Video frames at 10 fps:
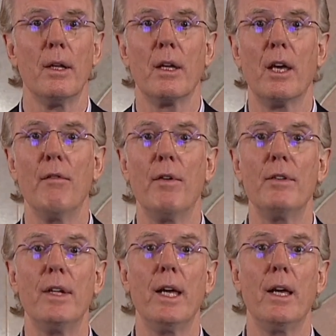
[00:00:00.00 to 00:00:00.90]
given
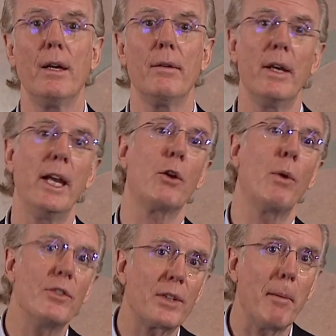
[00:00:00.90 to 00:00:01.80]
the increased